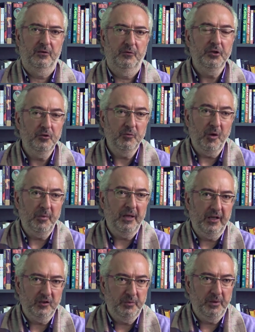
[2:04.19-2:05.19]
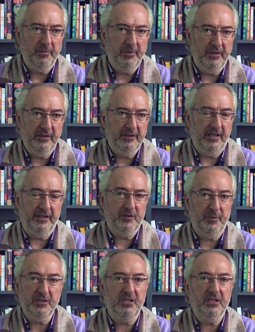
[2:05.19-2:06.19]
When you mobilize people, in that,
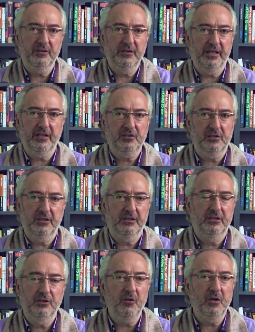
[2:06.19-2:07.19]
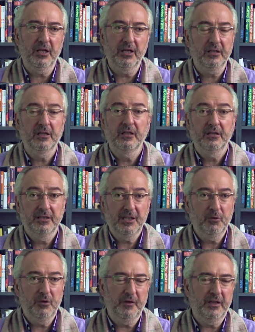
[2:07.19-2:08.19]
especially in direction that they don't like,
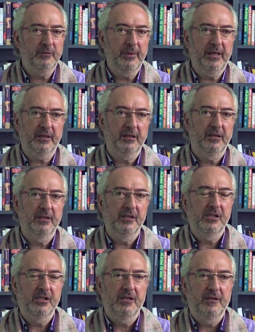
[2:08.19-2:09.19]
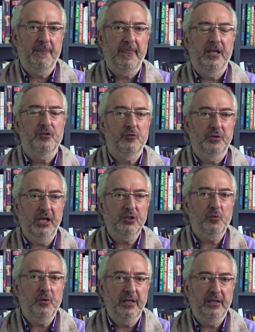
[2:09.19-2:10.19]
they will fight back. So
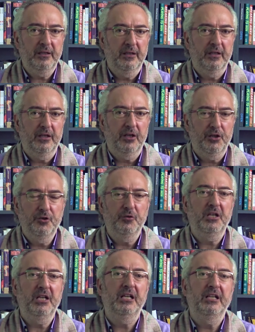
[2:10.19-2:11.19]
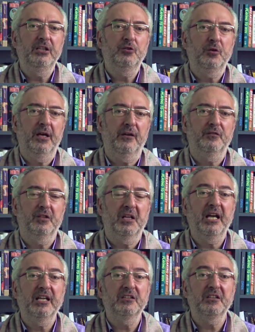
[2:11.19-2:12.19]
that's why you really need to have the
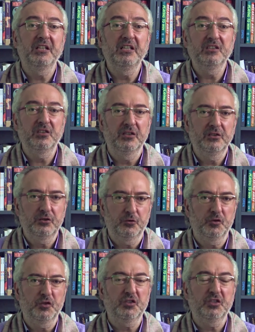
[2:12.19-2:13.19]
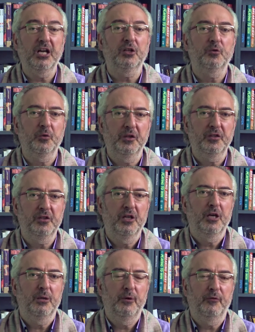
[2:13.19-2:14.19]
right reasons to start with
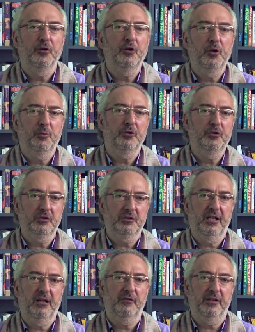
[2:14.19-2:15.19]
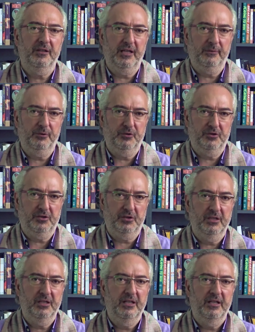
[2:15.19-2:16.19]
before you put yourself in that position.